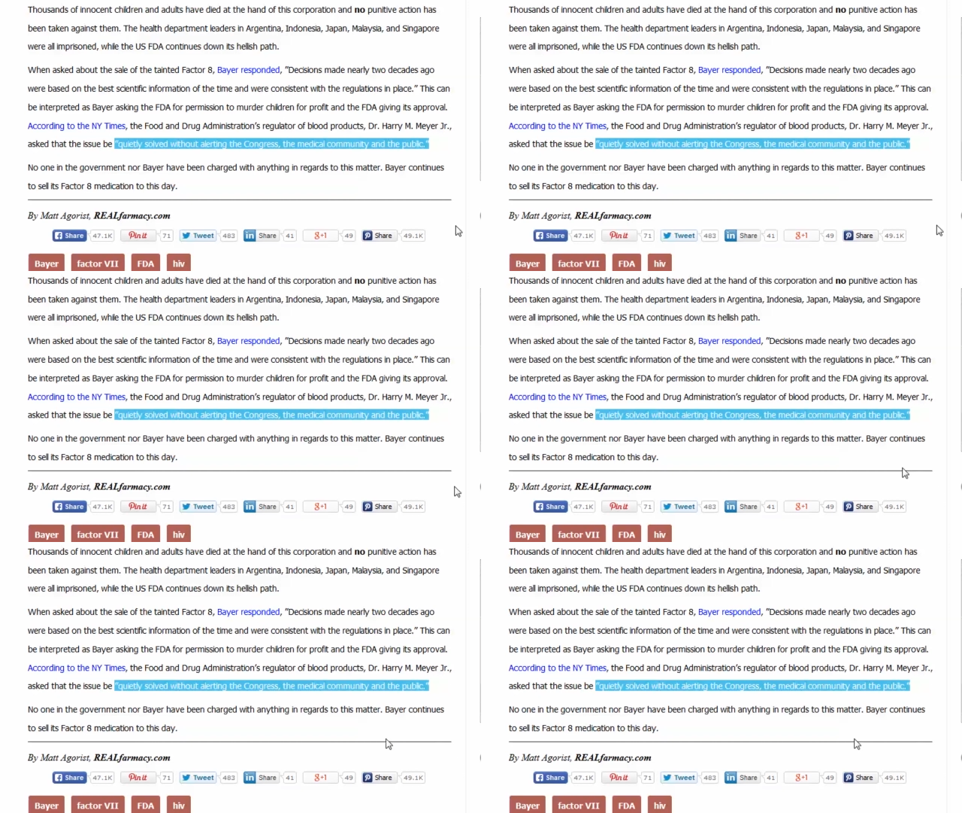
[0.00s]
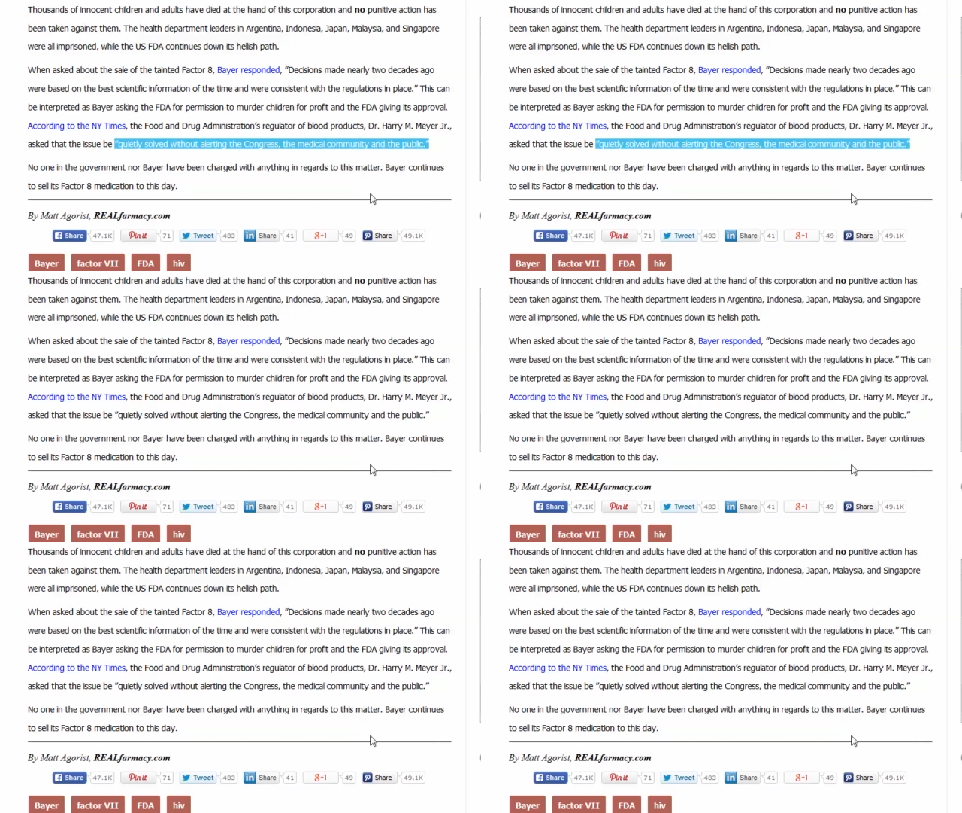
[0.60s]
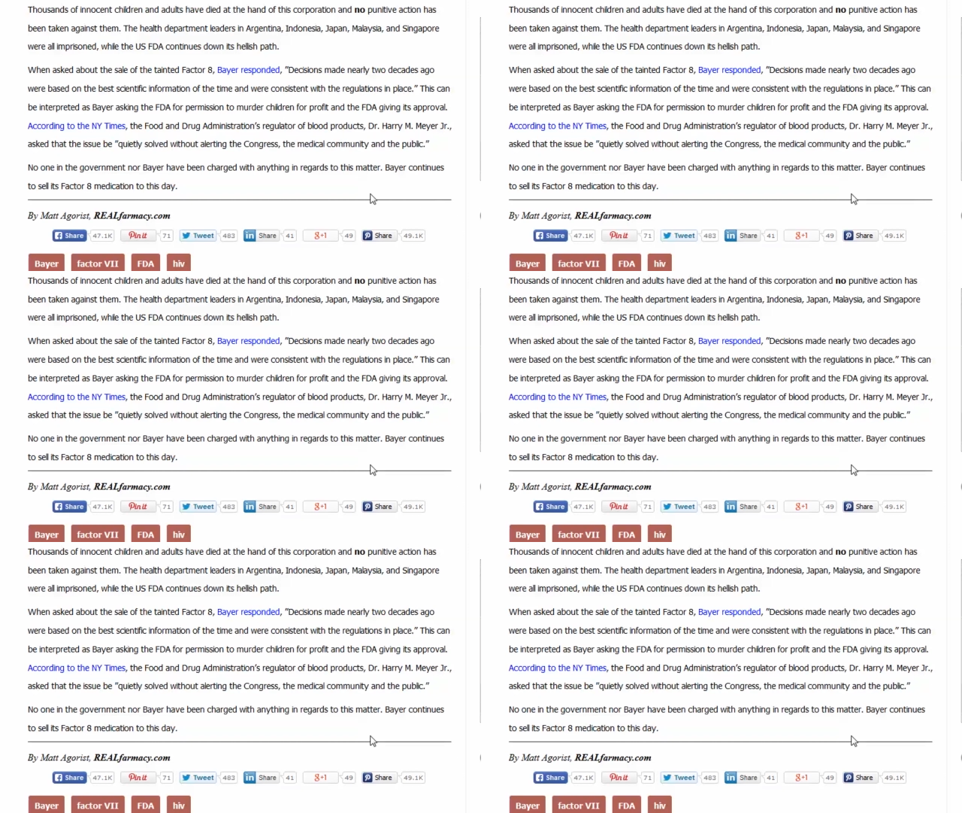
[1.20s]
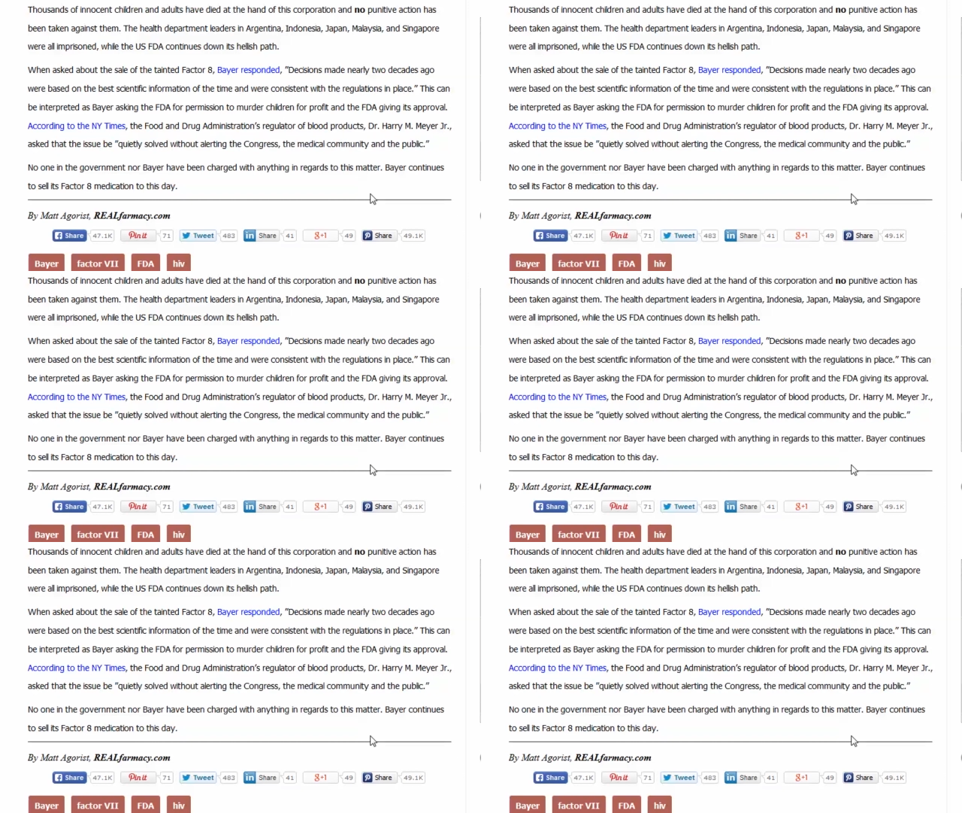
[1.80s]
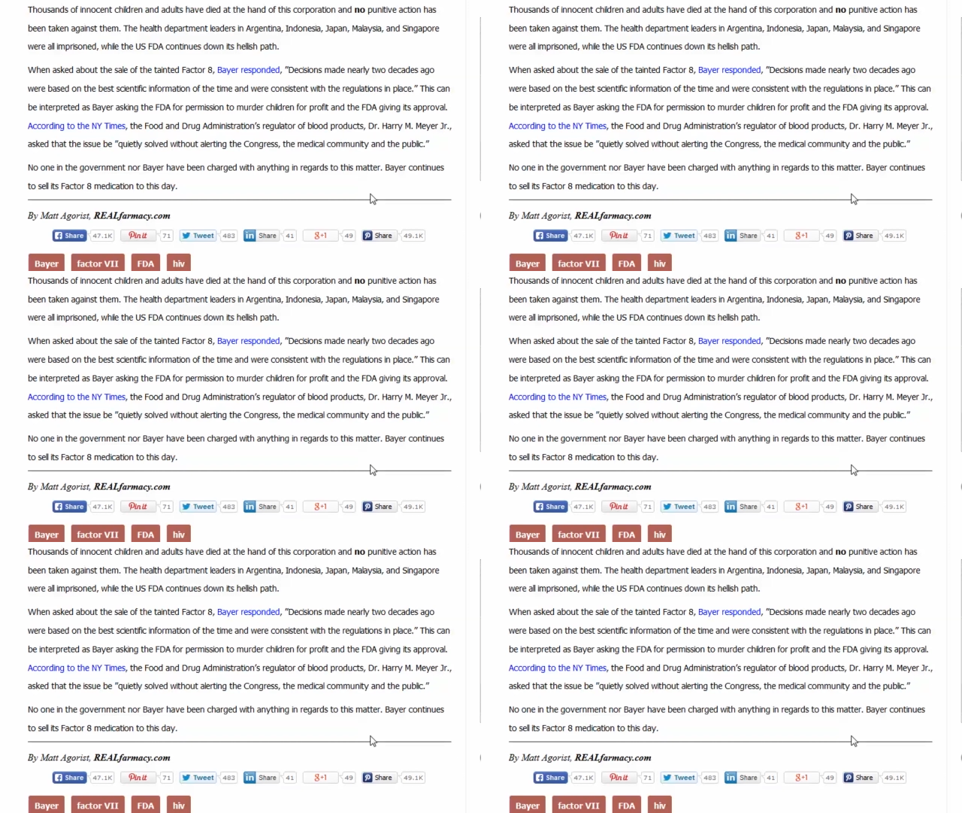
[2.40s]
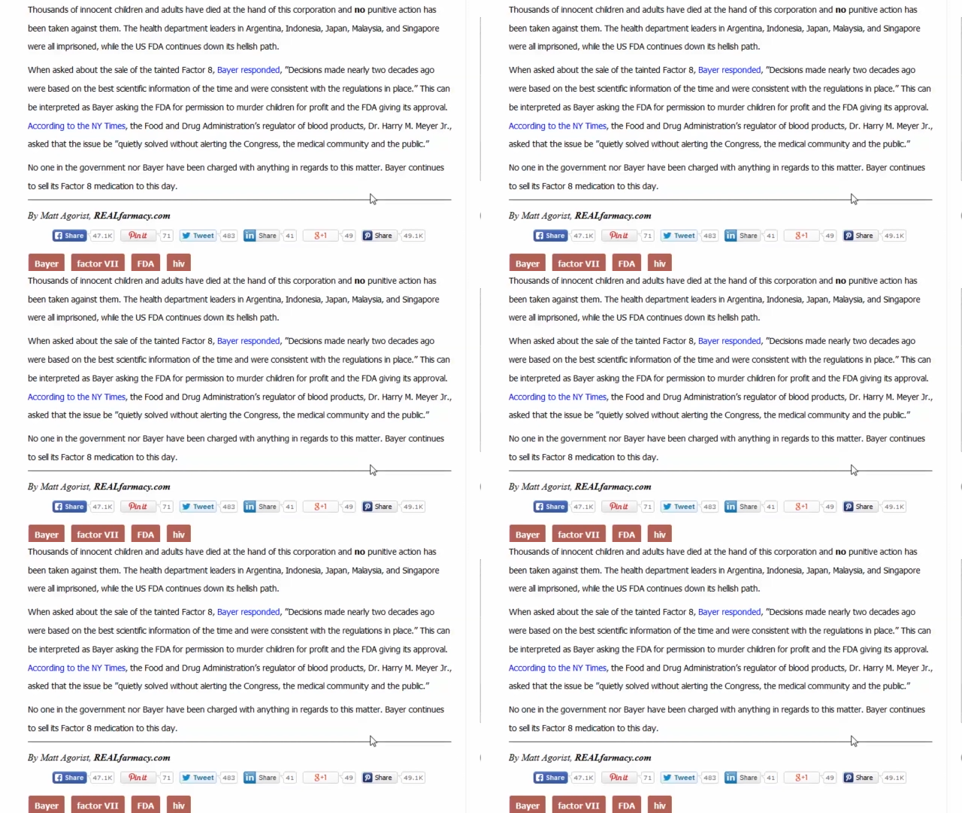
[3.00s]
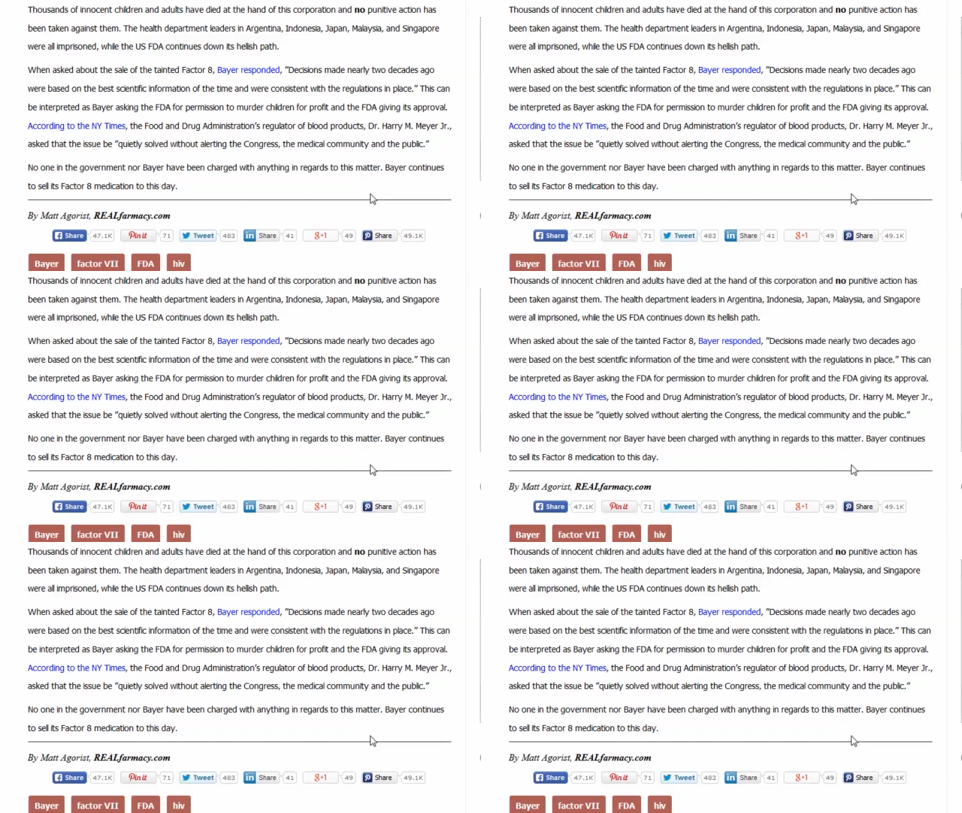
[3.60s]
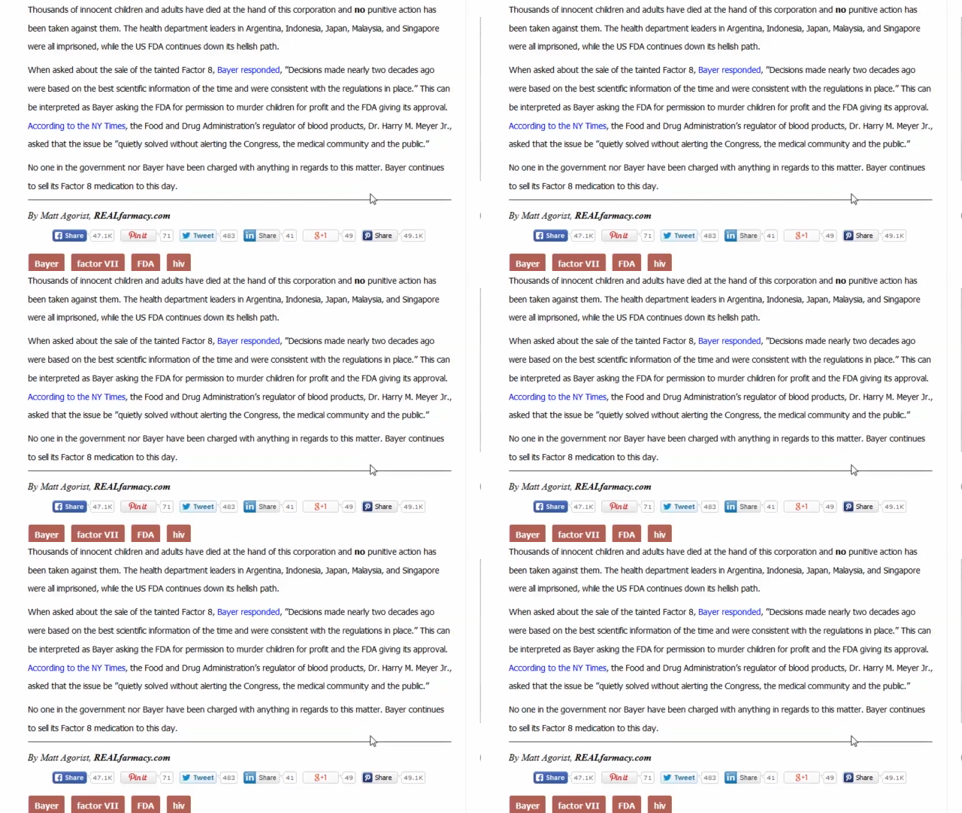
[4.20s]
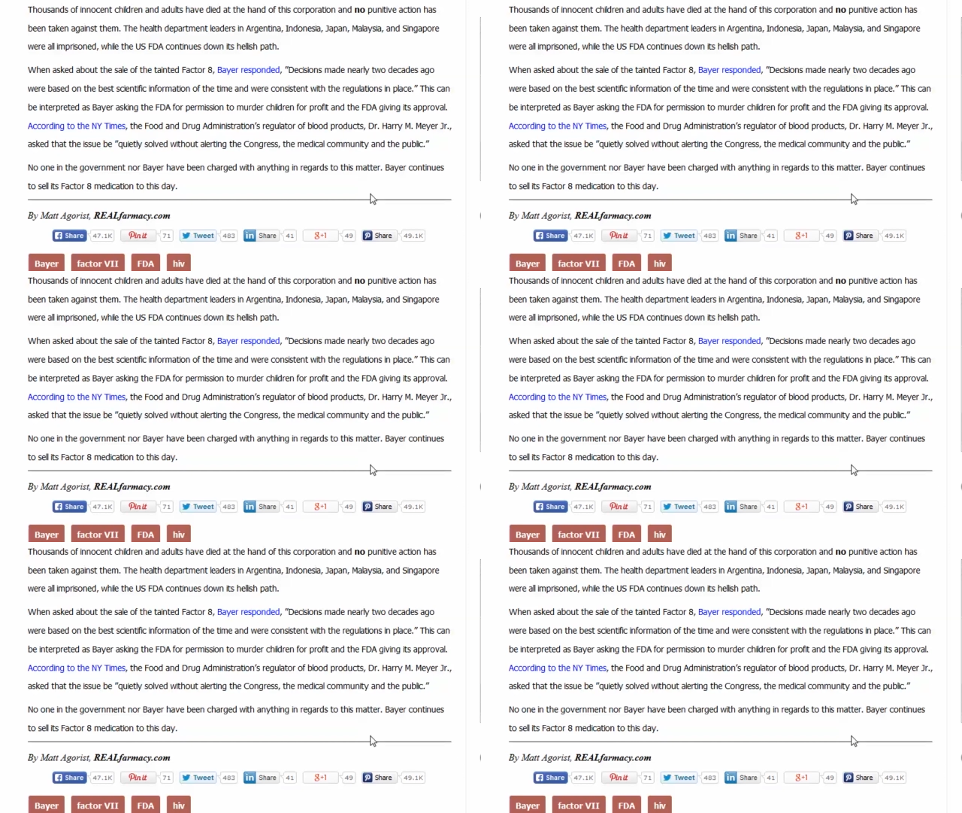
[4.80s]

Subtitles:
[unreadable: no face in view]